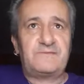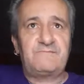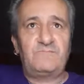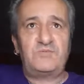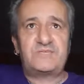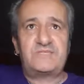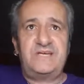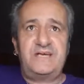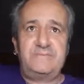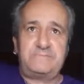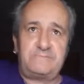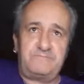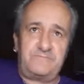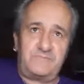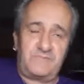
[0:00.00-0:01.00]
was that
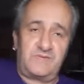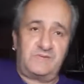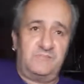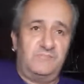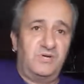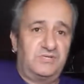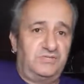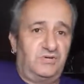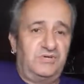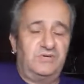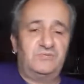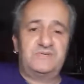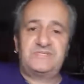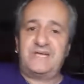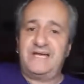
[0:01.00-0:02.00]
McDonagh
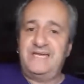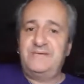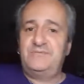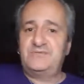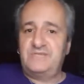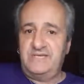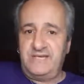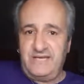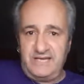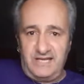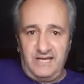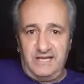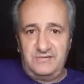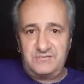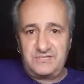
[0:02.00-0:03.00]
was able to get
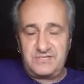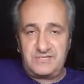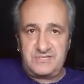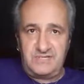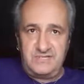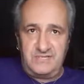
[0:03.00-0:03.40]
close.